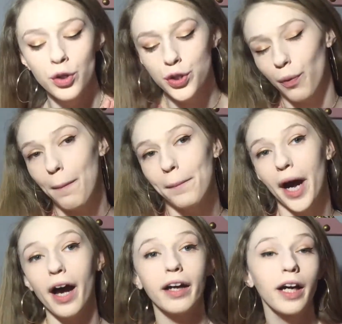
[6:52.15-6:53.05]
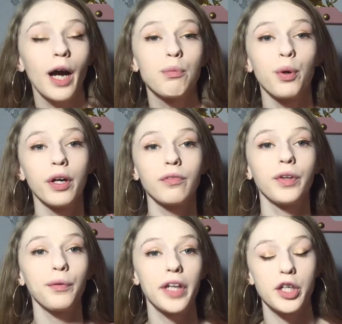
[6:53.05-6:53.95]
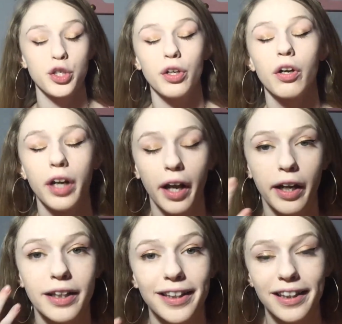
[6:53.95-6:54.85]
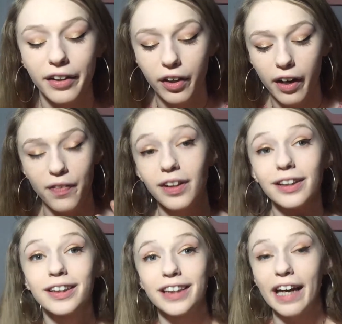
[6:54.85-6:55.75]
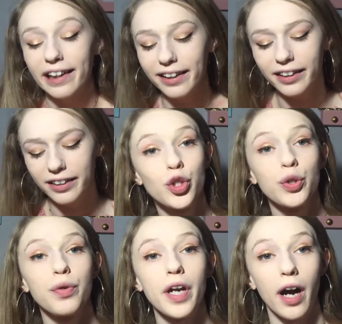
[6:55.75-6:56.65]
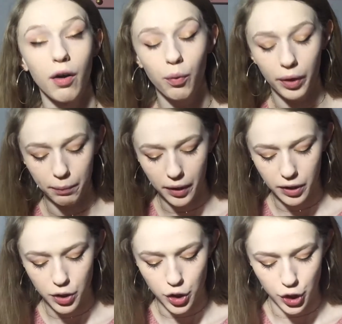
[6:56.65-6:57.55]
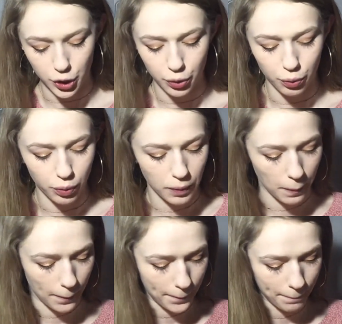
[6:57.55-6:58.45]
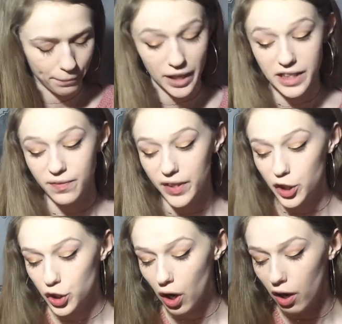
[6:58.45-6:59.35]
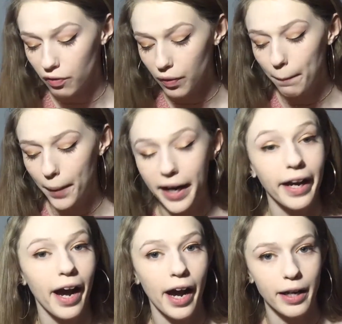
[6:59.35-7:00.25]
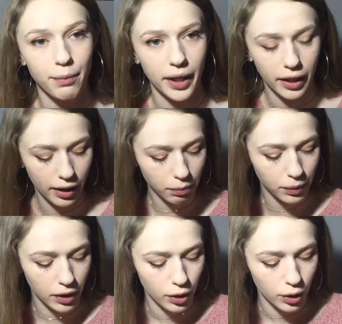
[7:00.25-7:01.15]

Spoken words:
So I'm back. I put foundation on and concealer and then set it. So now what I'm gonna do is finish off my eye makeup.